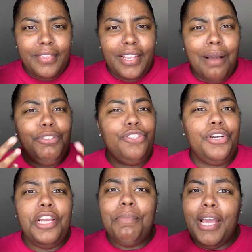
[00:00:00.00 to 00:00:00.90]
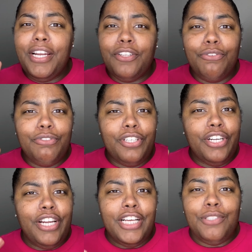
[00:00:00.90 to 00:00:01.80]
I'm sure he made it through to the
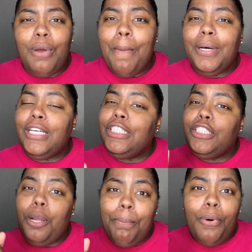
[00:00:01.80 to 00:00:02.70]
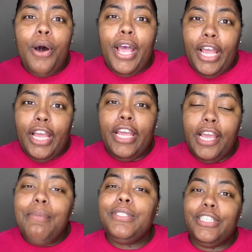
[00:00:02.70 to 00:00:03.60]
next round because your boy, he
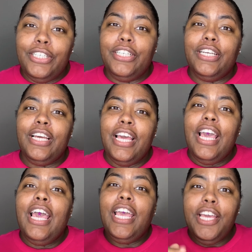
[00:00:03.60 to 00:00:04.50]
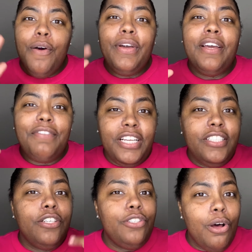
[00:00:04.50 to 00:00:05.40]
was good. He gonna give these
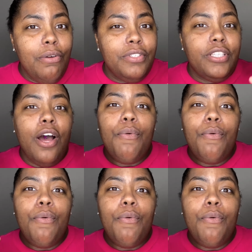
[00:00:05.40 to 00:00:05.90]
adults a